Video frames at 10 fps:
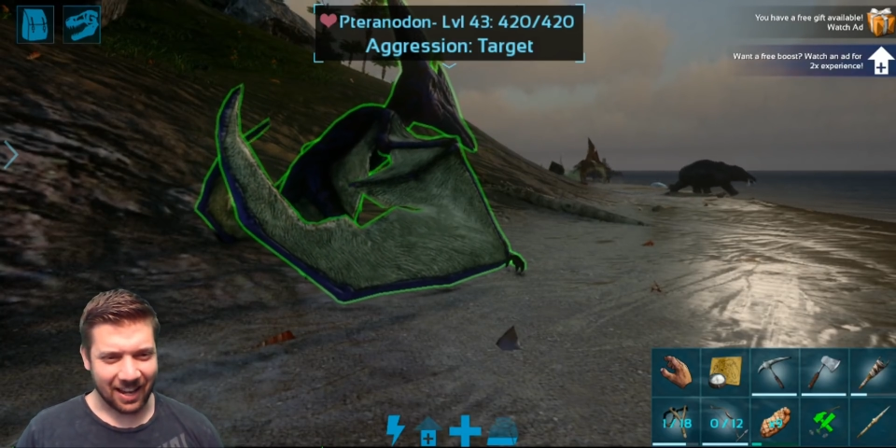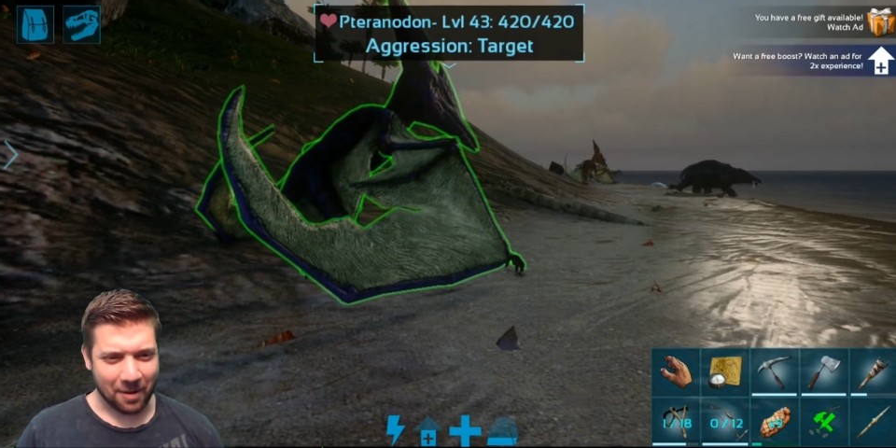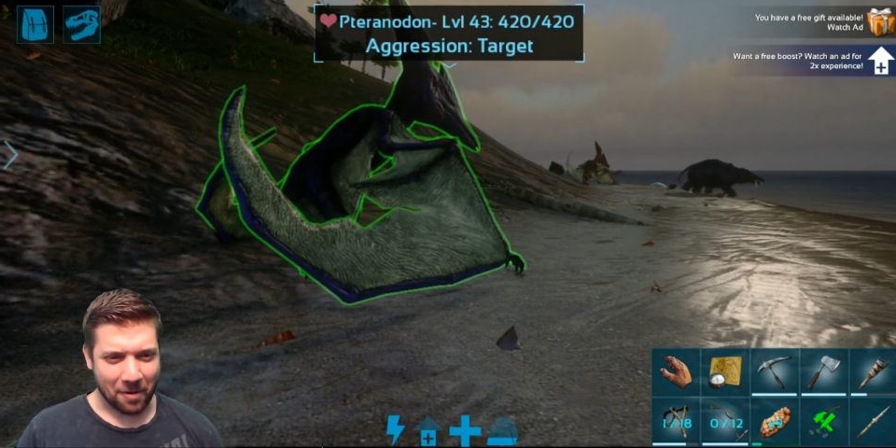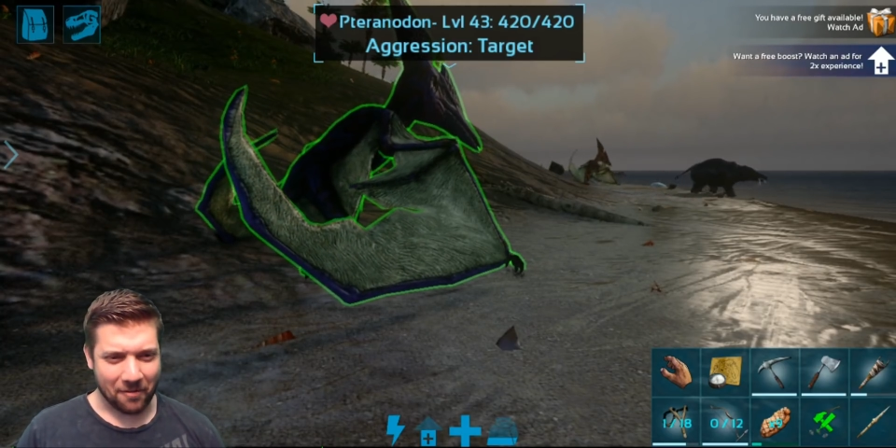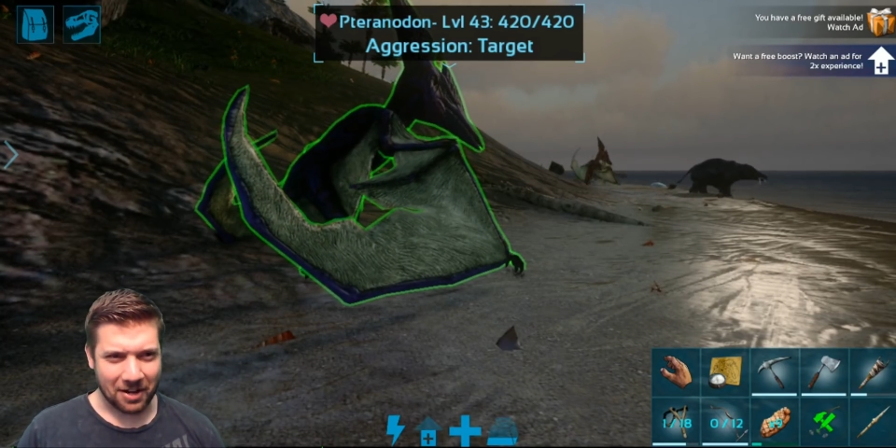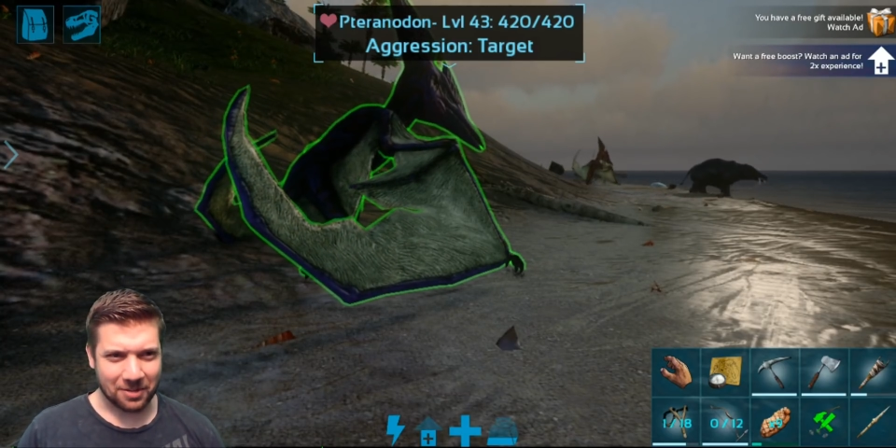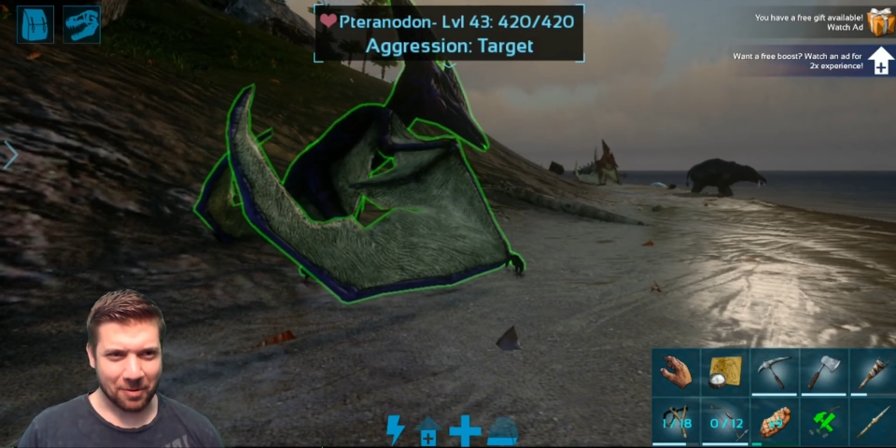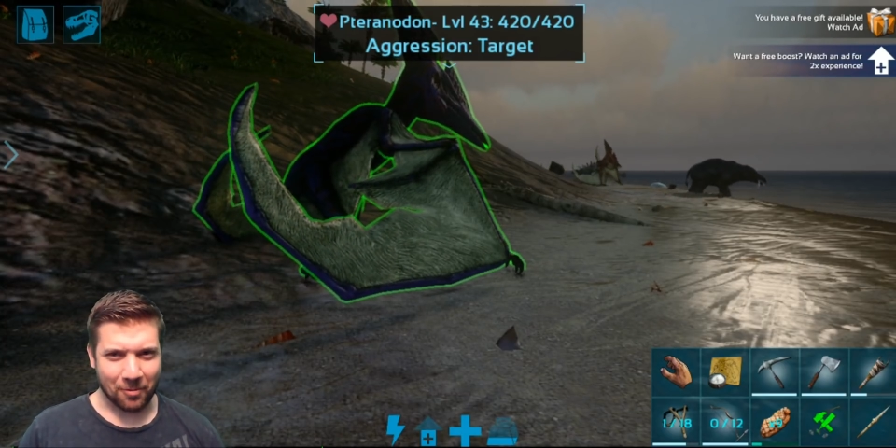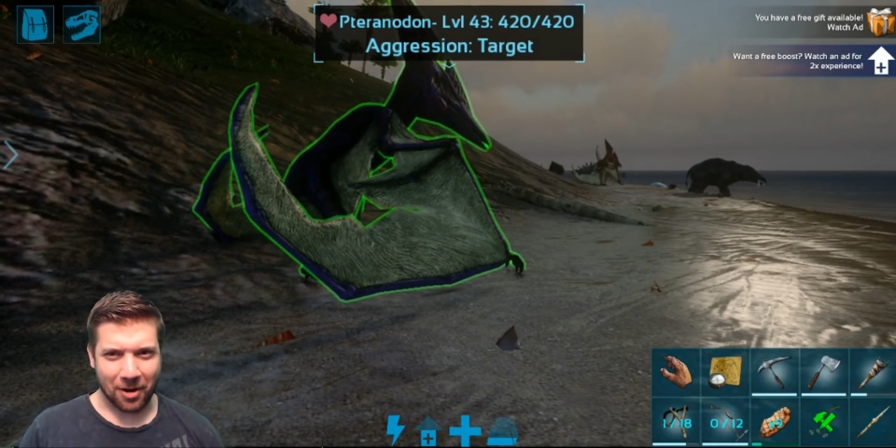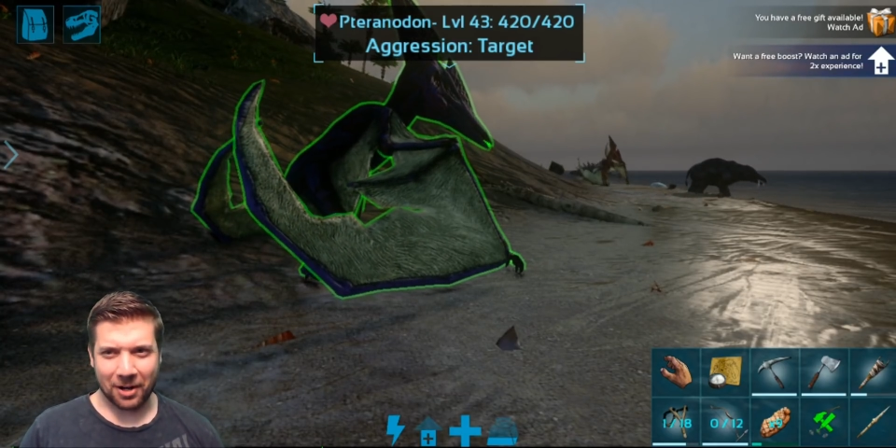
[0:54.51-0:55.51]
game I've actually
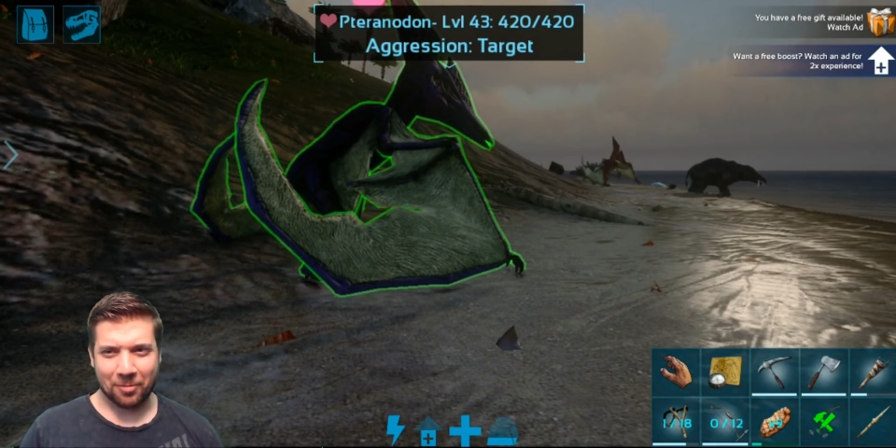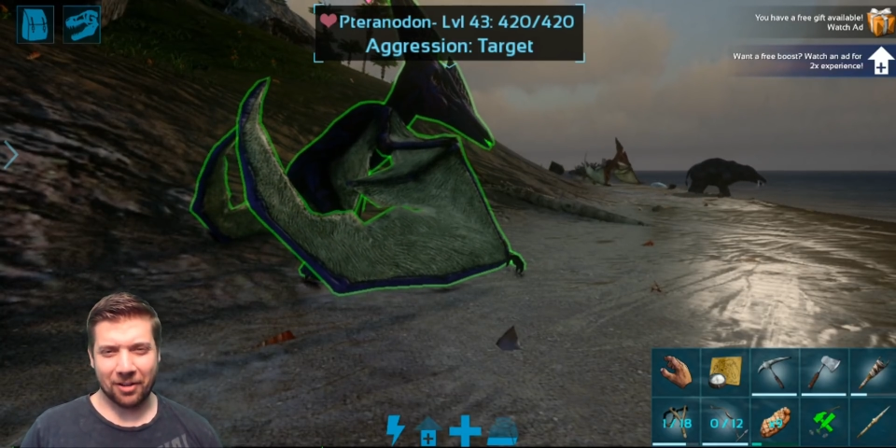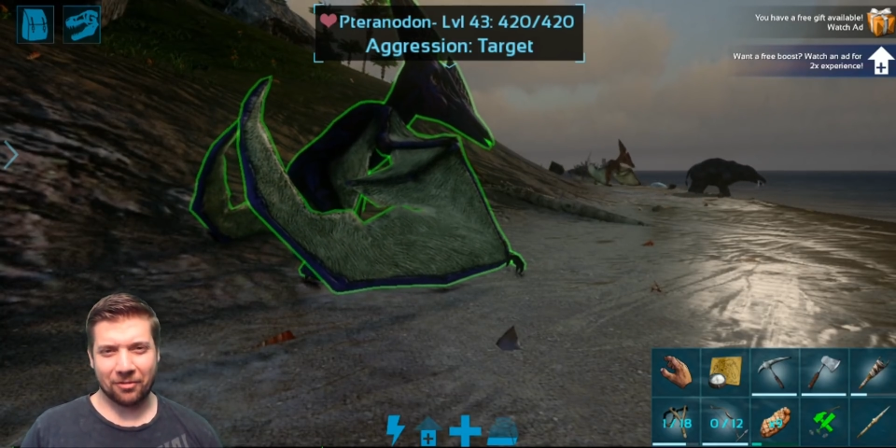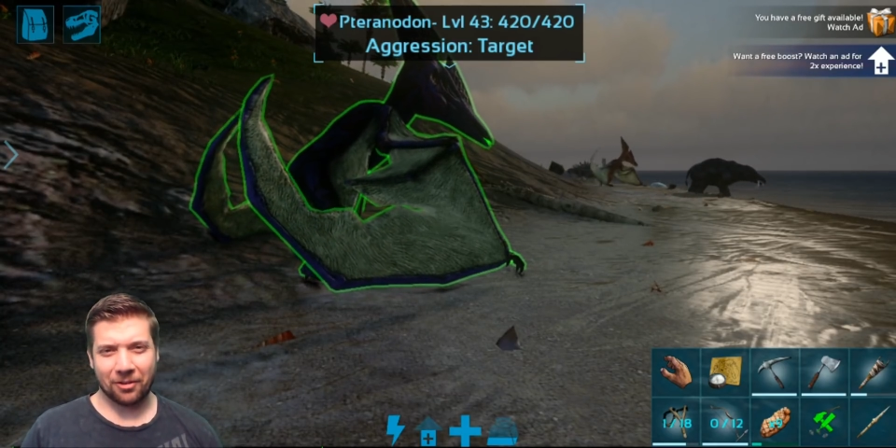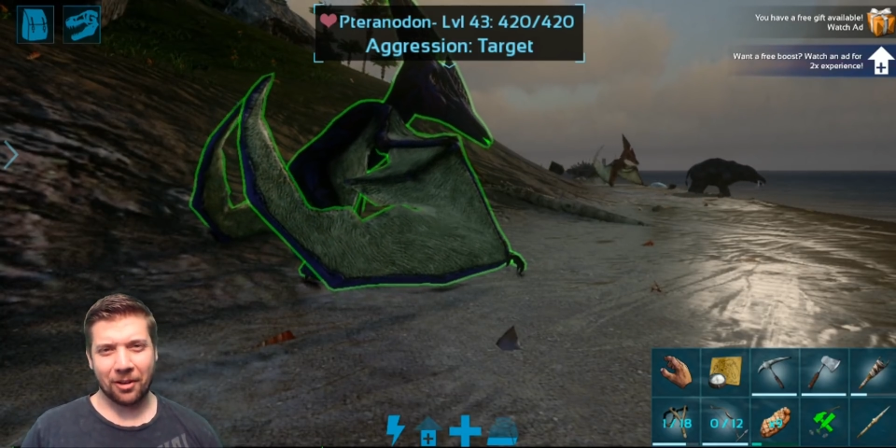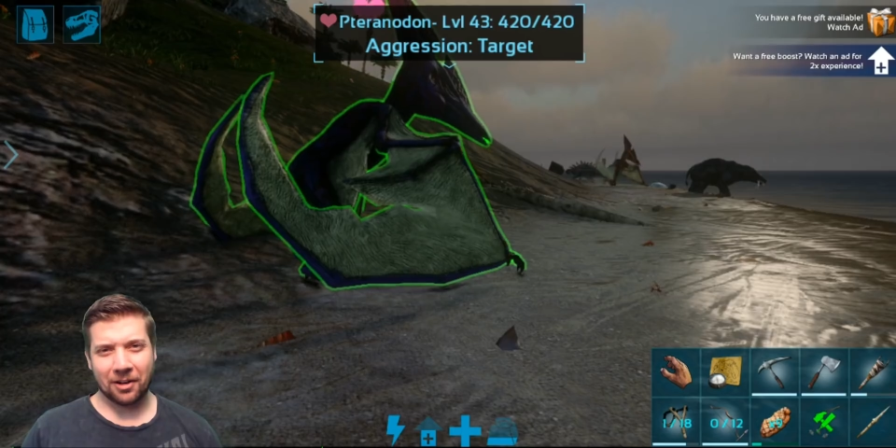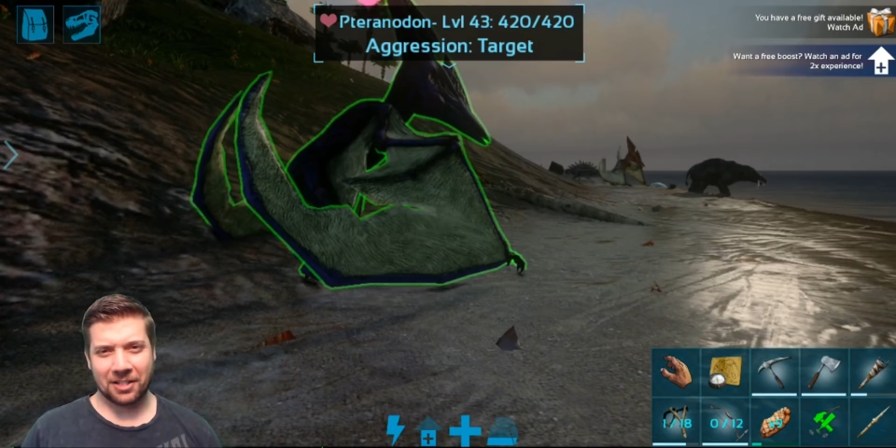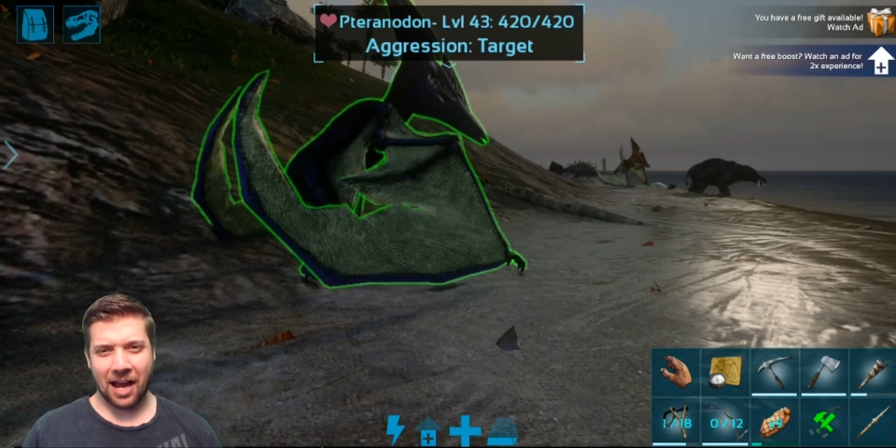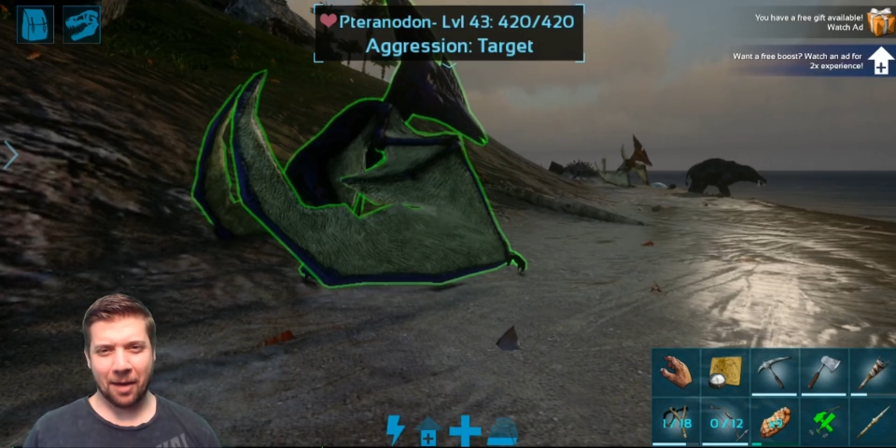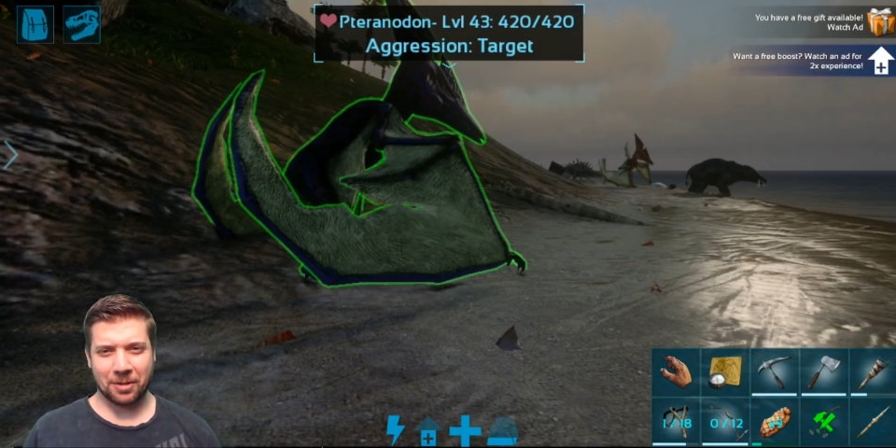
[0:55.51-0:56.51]
been wanting to play for a long time.